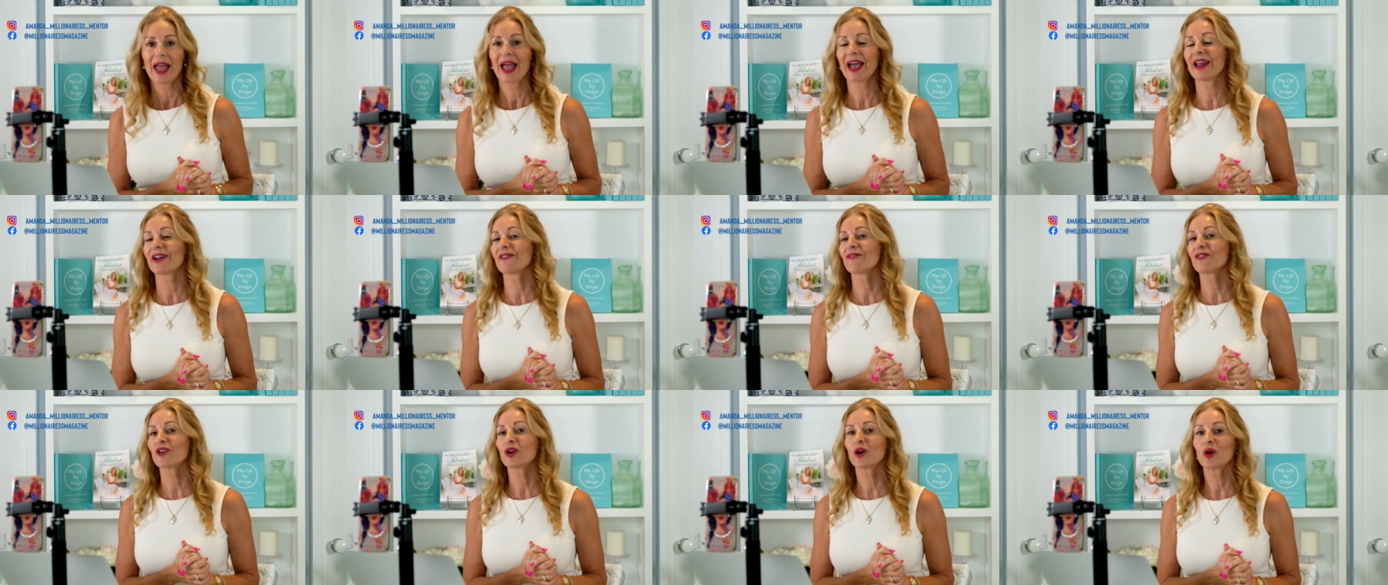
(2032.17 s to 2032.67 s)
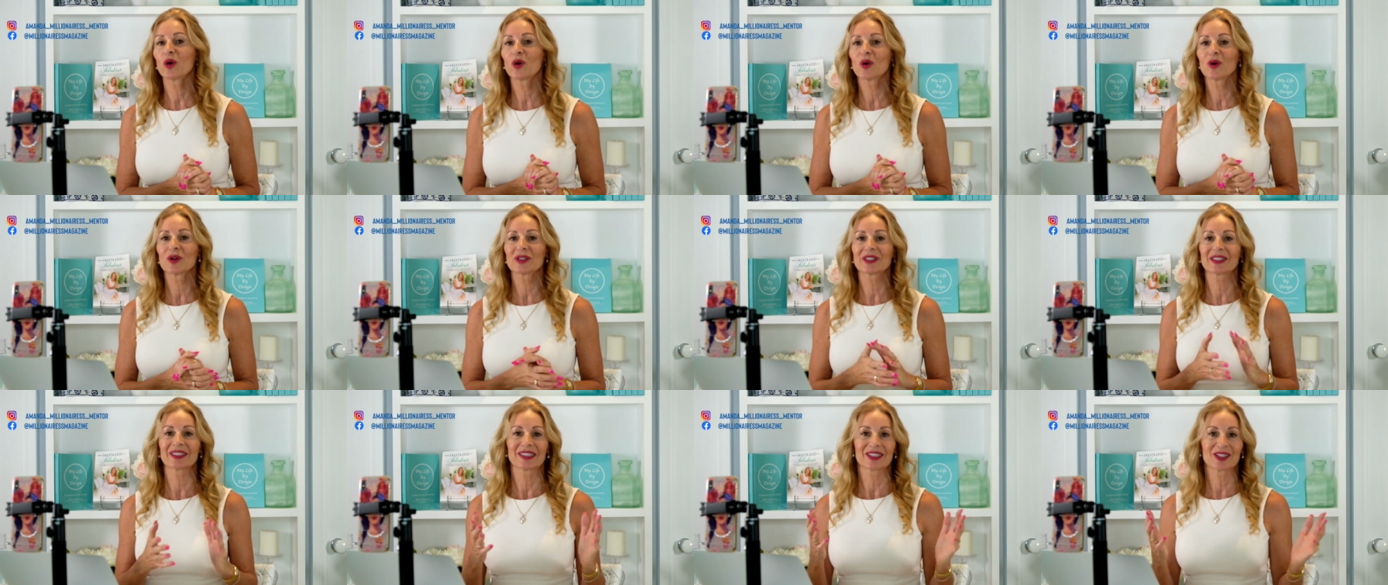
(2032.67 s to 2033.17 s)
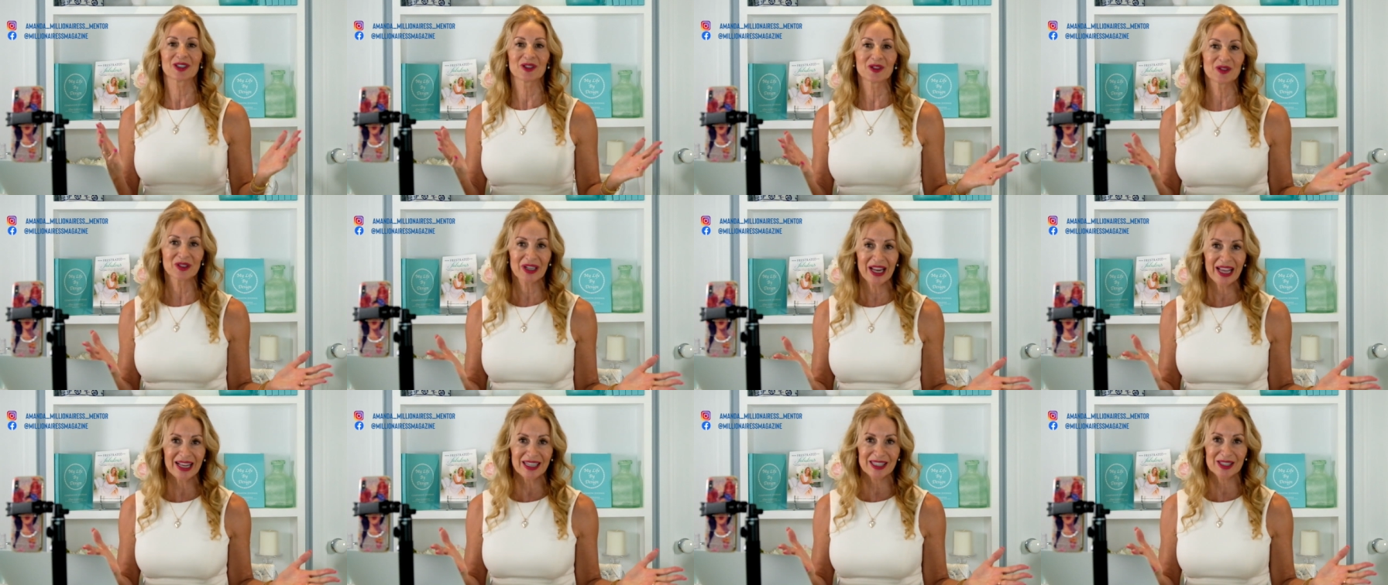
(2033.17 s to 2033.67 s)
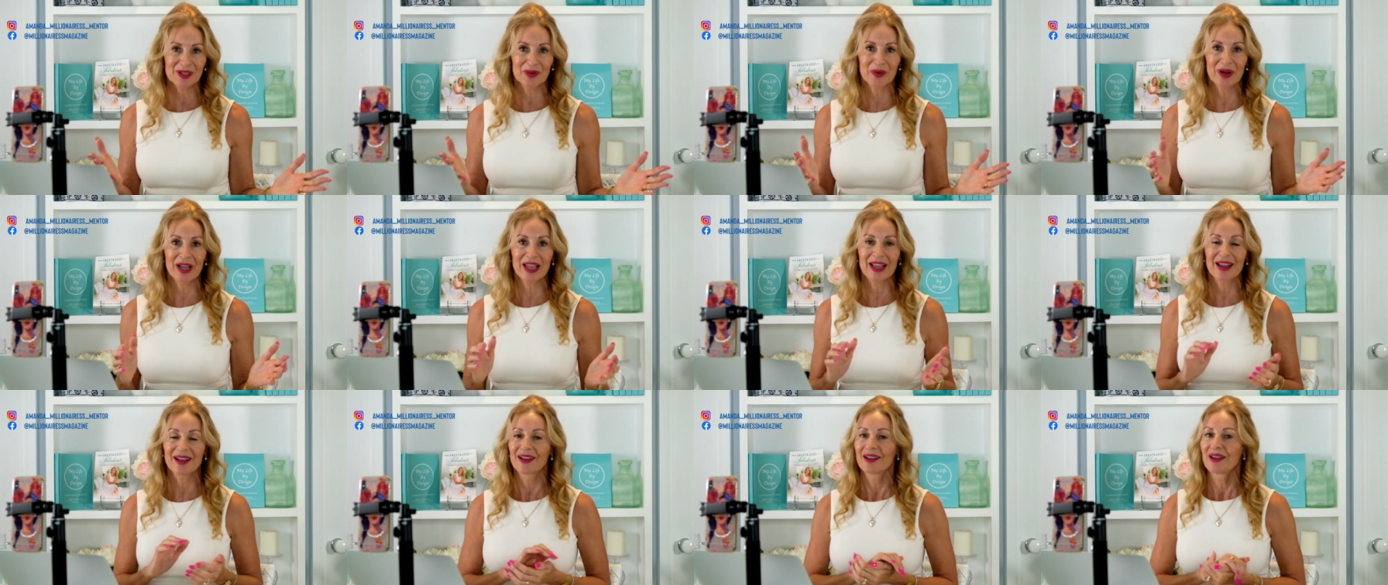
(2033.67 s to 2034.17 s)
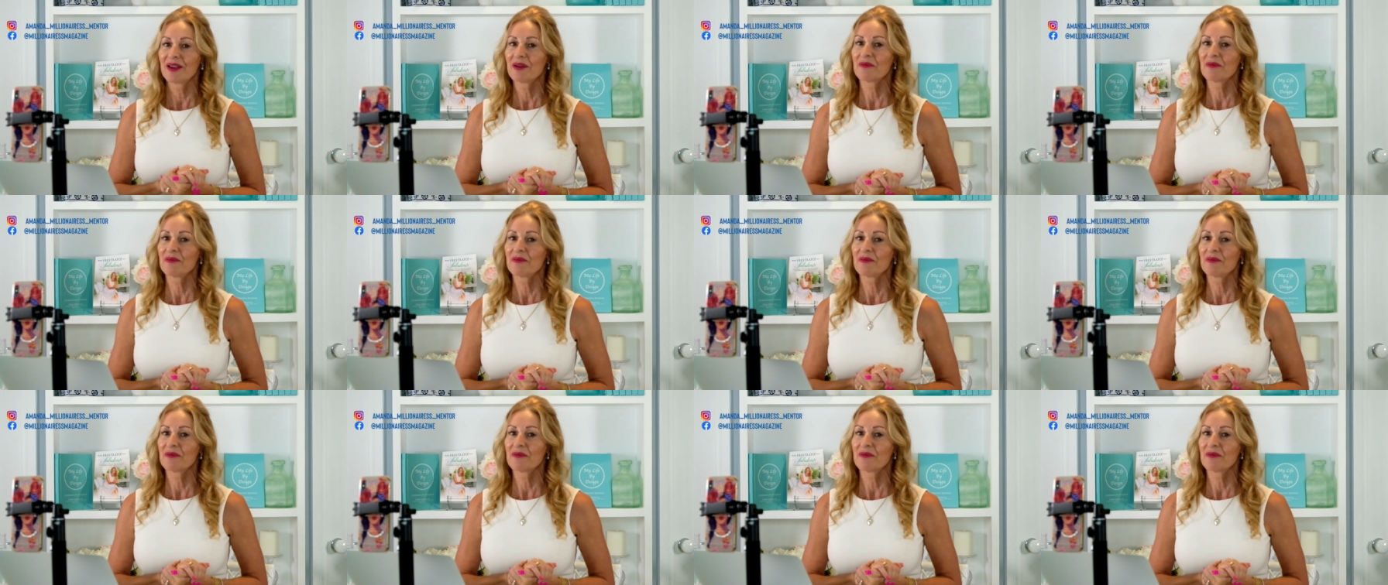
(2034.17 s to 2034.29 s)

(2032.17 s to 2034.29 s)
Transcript: And of course, till next week,